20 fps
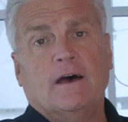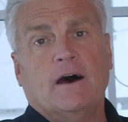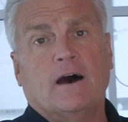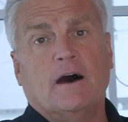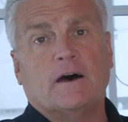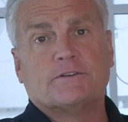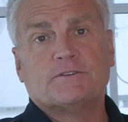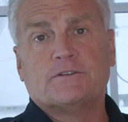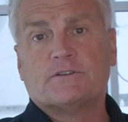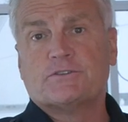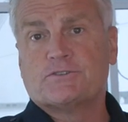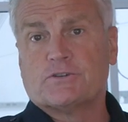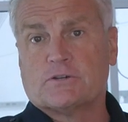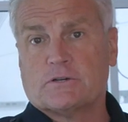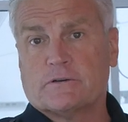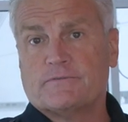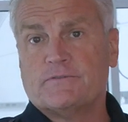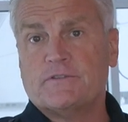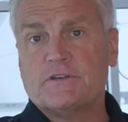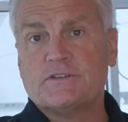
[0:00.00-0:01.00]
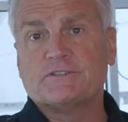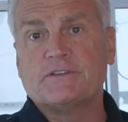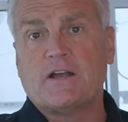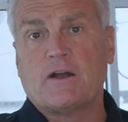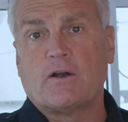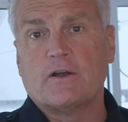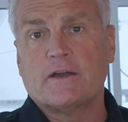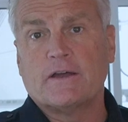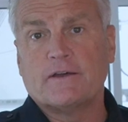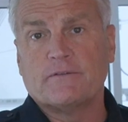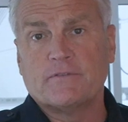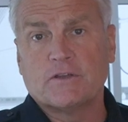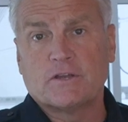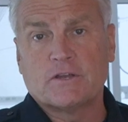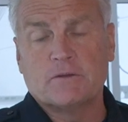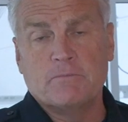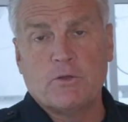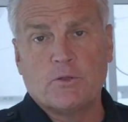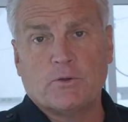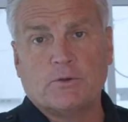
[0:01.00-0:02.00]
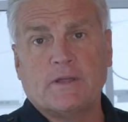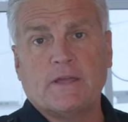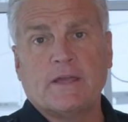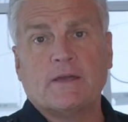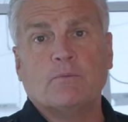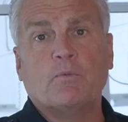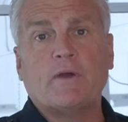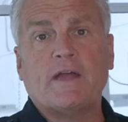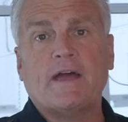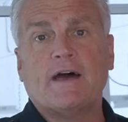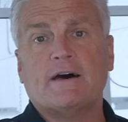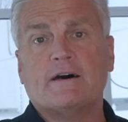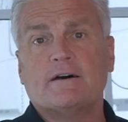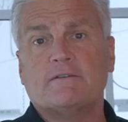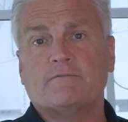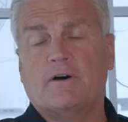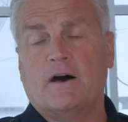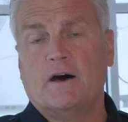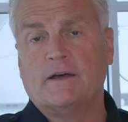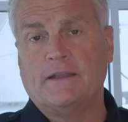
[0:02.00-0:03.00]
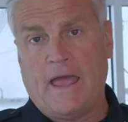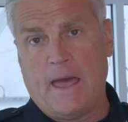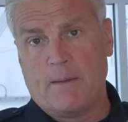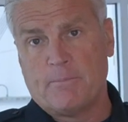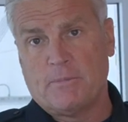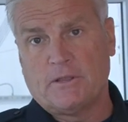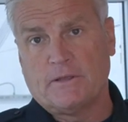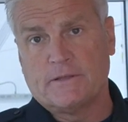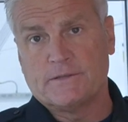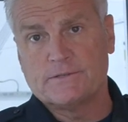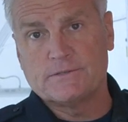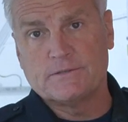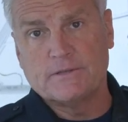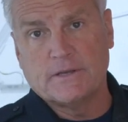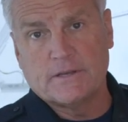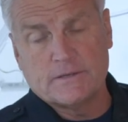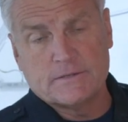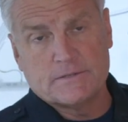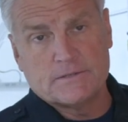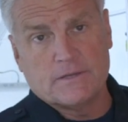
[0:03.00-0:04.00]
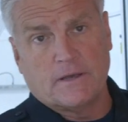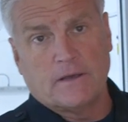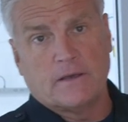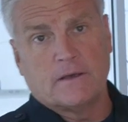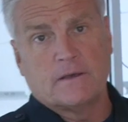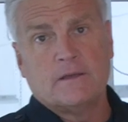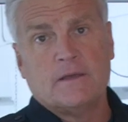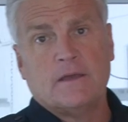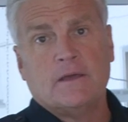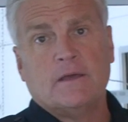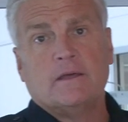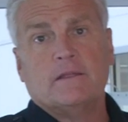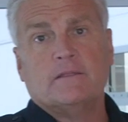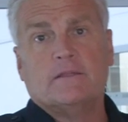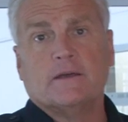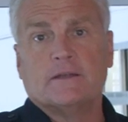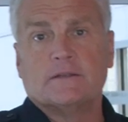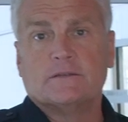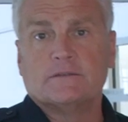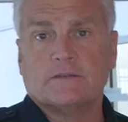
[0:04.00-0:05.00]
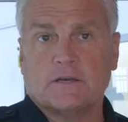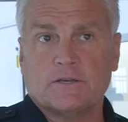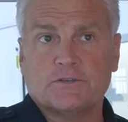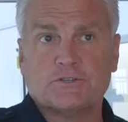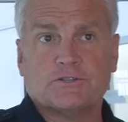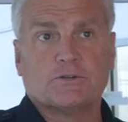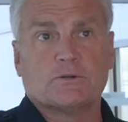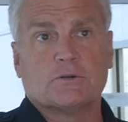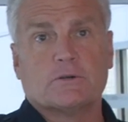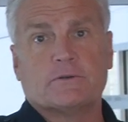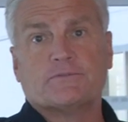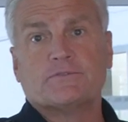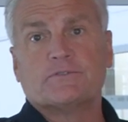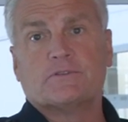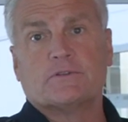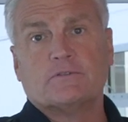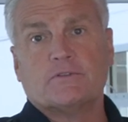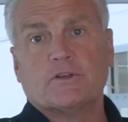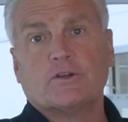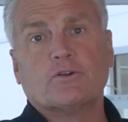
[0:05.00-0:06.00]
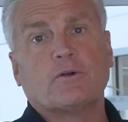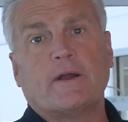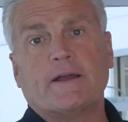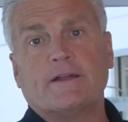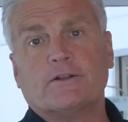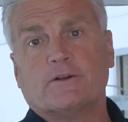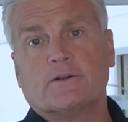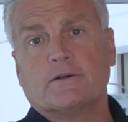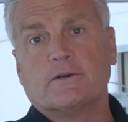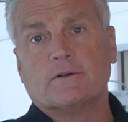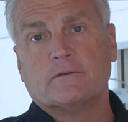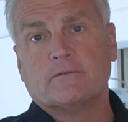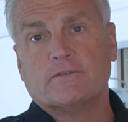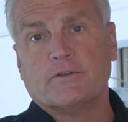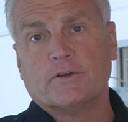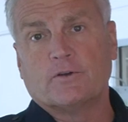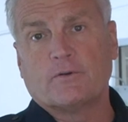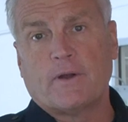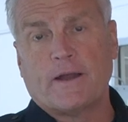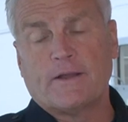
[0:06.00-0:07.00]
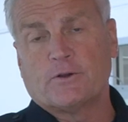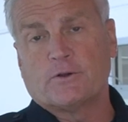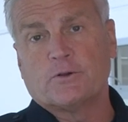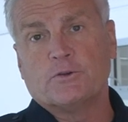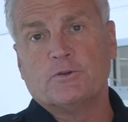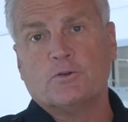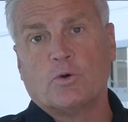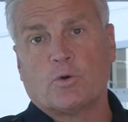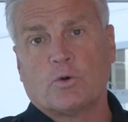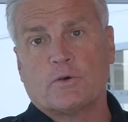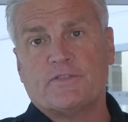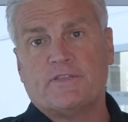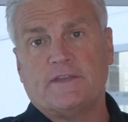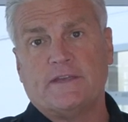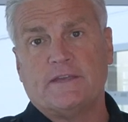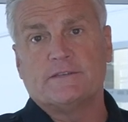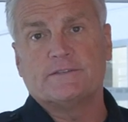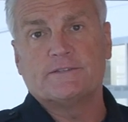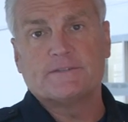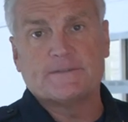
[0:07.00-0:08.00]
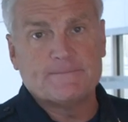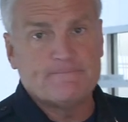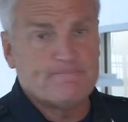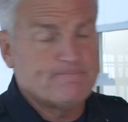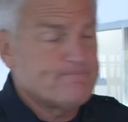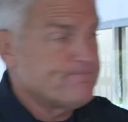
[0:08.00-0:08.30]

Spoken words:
to serve this area of the community, and we have an ambulance that serves the greater Northeast.